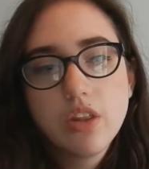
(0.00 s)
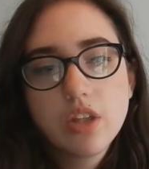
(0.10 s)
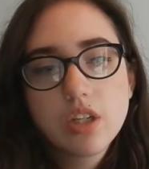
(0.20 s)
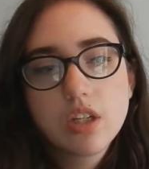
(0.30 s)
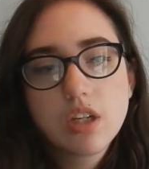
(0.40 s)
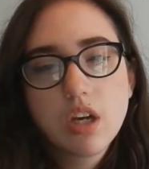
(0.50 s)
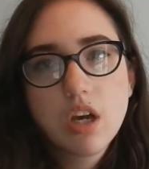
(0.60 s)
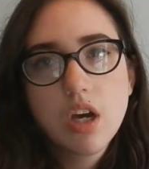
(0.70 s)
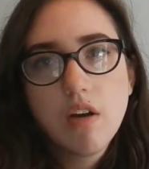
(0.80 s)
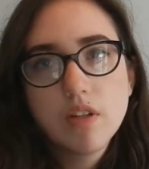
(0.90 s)
the
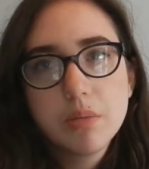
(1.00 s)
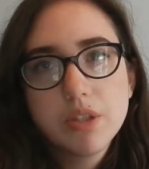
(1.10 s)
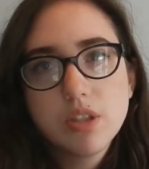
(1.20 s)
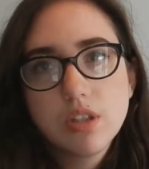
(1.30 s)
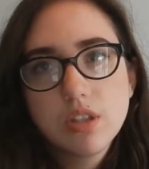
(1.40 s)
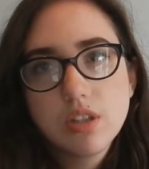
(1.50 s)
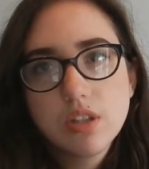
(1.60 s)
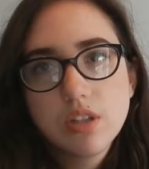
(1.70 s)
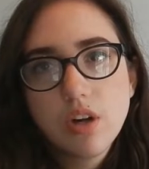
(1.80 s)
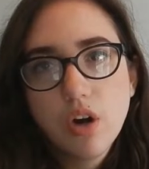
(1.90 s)

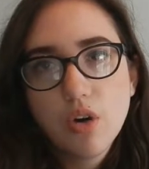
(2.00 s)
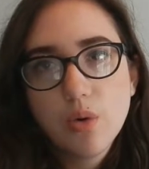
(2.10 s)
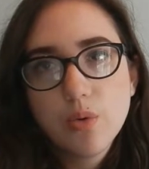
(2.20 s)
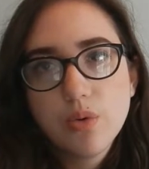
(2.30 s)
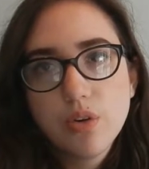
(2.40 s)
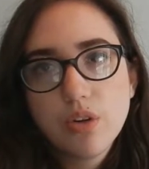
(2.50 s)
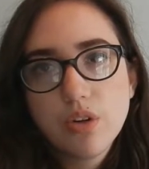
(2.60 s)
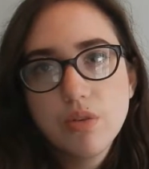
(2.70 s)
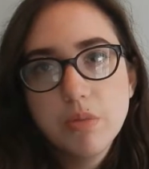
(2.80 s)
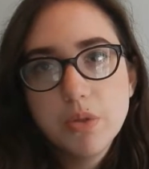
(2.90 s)
government-owned
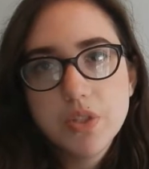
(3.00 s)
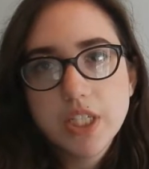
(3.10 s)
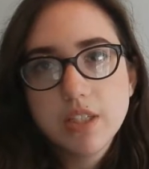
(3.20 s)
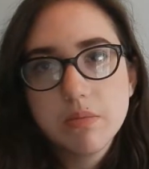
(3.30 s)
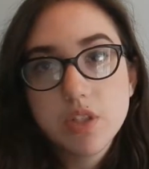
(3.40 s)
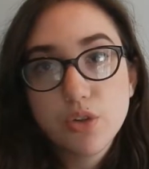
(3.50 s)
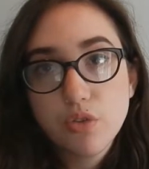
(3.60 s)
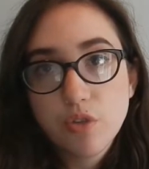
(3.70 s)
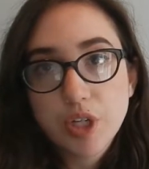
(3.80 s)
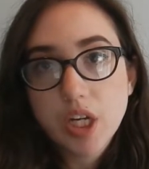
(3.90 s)
museums are
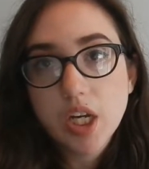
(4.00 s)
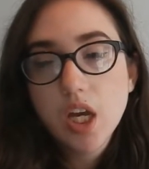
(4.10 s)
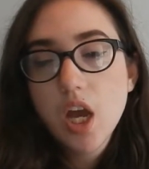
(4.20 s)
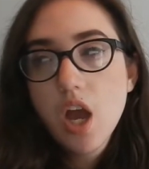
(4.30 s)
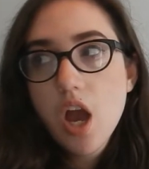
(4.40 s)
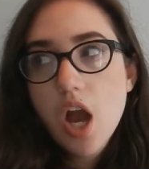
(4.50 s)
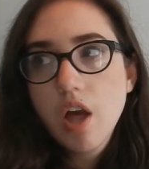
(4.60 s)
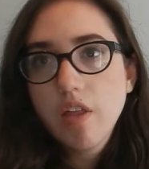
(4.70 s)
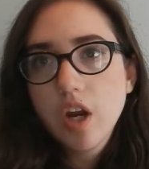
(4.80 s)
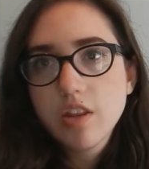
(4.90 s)
free,
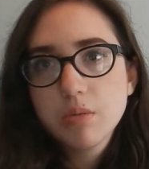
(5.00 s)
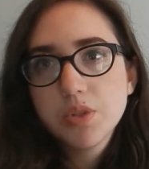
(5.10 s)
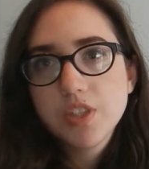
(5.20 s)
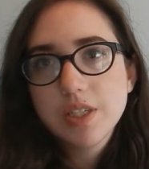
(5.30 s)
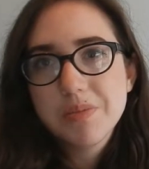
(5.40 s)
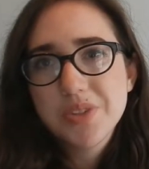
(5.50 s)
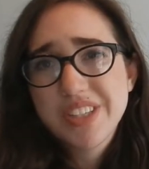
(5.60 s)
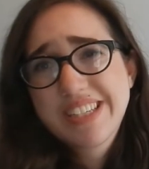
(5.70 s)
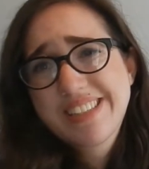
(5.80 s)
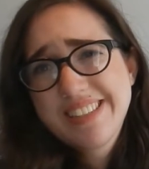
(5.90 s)
and then other museums are
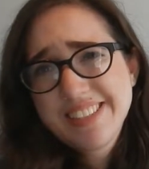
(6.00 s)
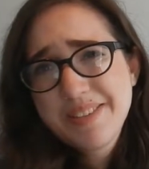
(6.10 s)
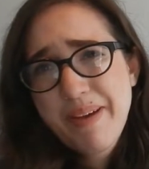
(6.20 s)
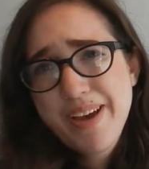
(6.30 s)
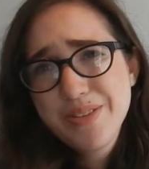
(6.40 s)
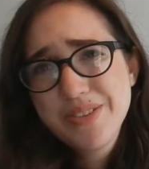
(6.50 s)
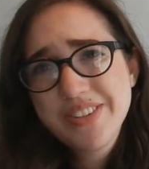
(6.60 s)
like £6,